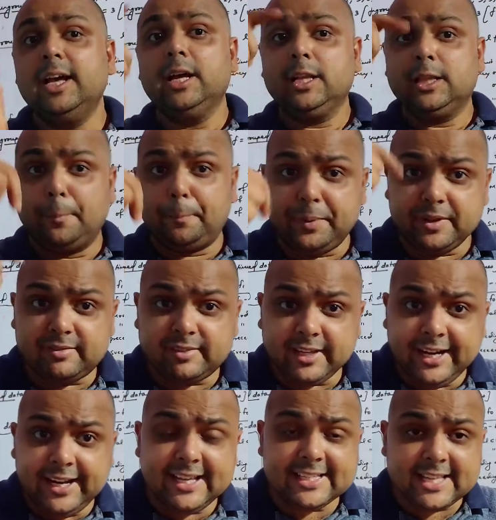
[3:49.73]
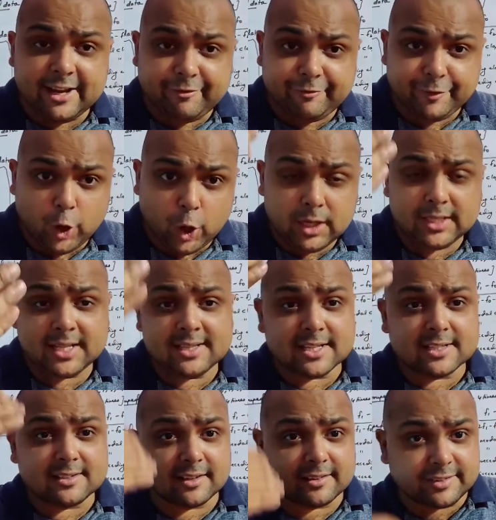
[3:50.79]
the preceding is F0, then the
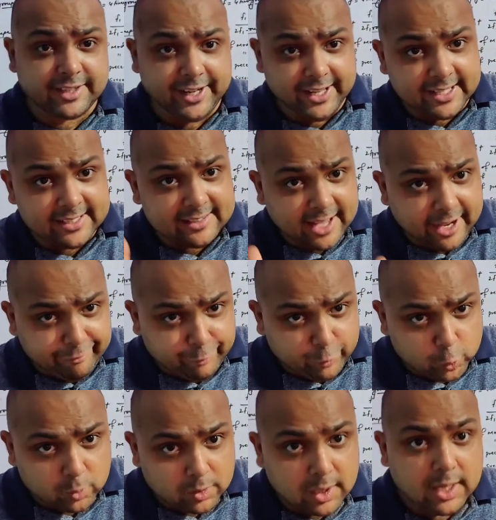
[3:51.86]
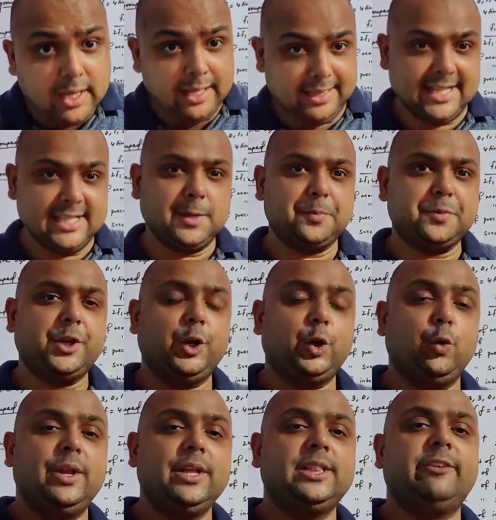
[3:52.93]
succeeding is F2. Then
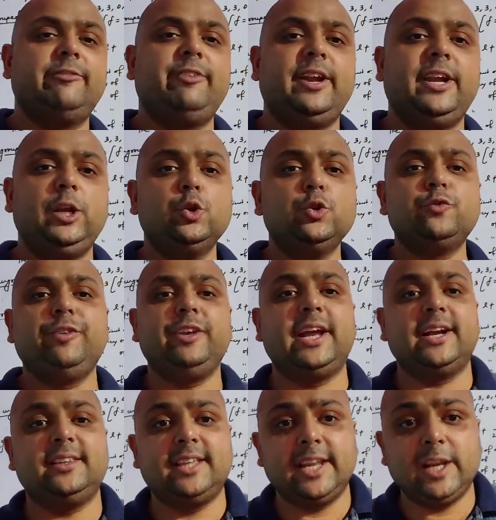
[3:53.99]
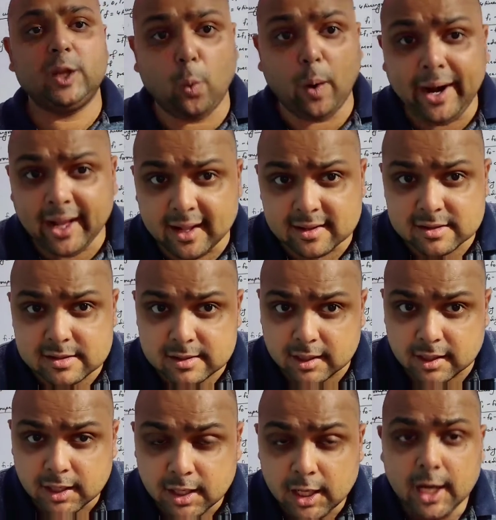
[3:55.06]
substituting the values, we get the required answer.
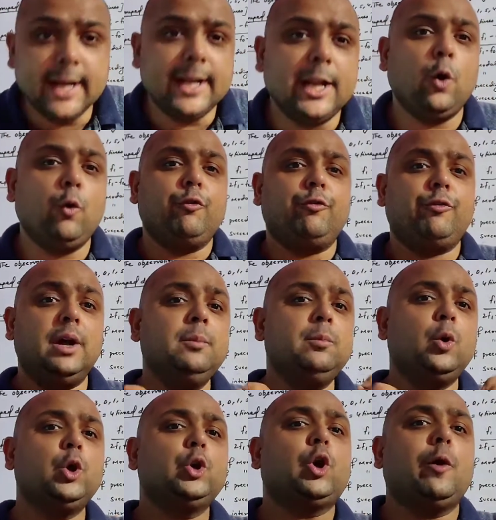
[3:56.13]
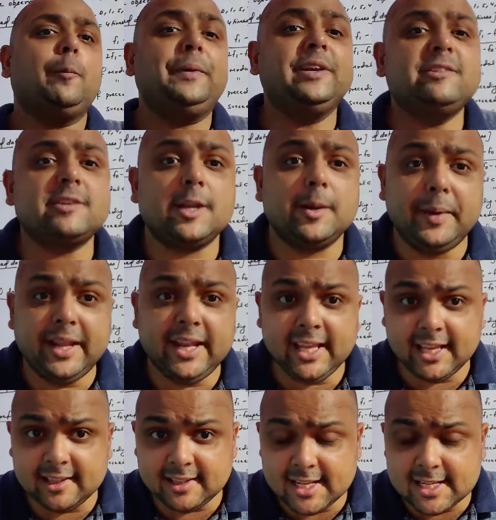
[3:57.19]
Now one more topic is remaining
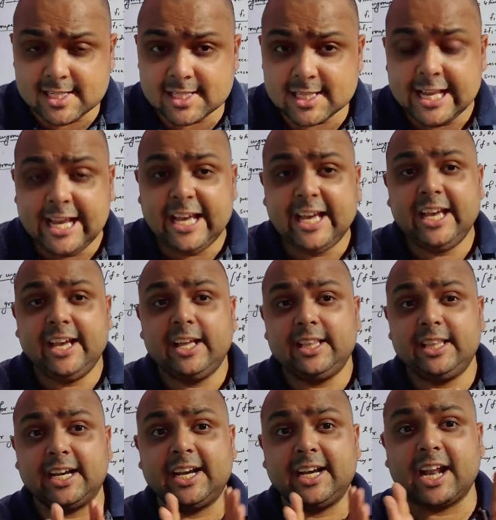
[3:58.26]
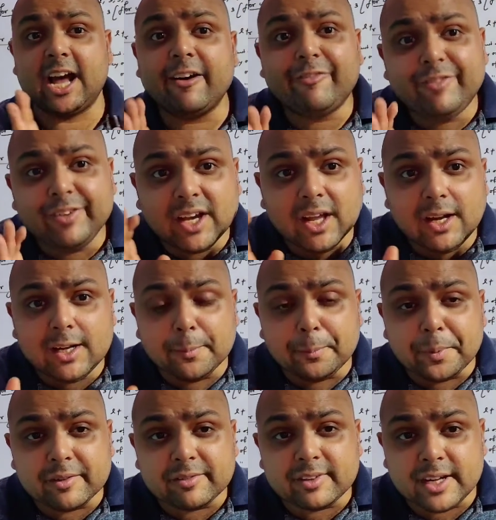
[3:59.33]
in this, the graphical
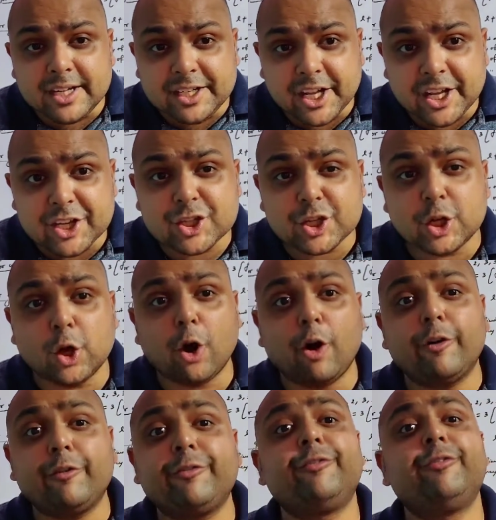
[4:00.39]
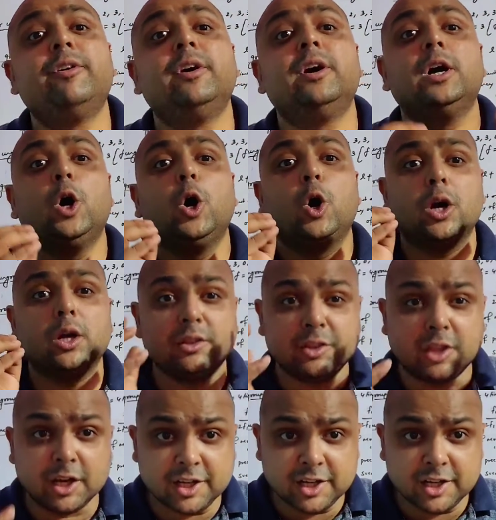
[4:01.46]
representation of the